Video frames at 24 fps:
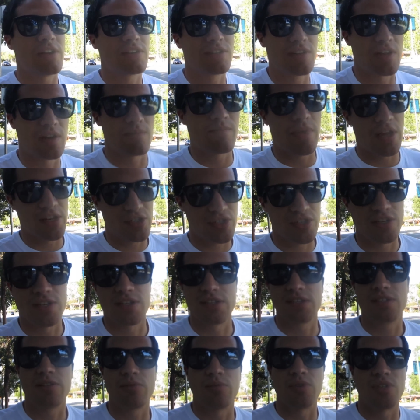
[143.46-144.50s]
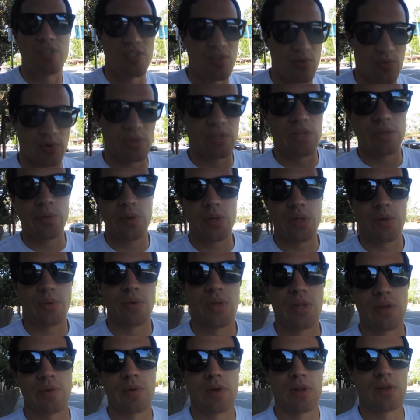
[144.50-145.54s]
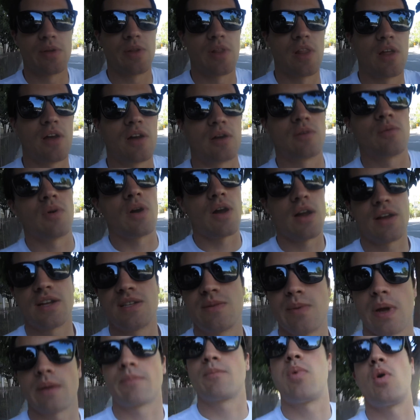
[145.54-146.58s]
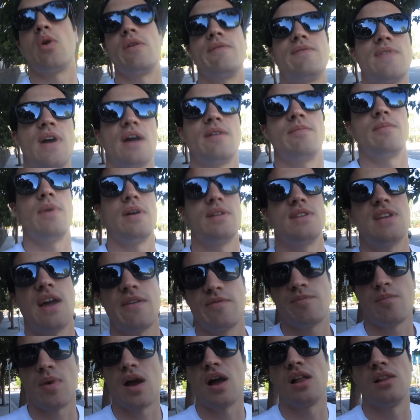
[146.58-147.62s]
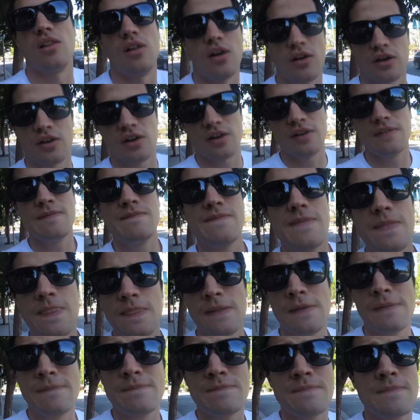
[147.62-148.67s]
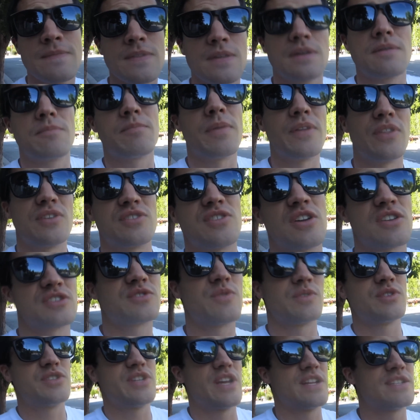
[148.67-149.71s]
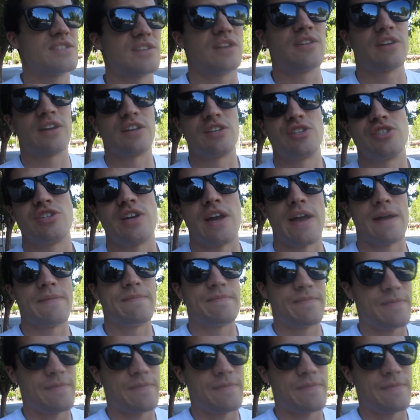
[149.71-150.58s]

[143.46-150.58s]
not to go to Menchie's, which is a really, really, really, really long walk. It's like 0.5 miles, half a mile longer. But there's also a chance that'll get shot.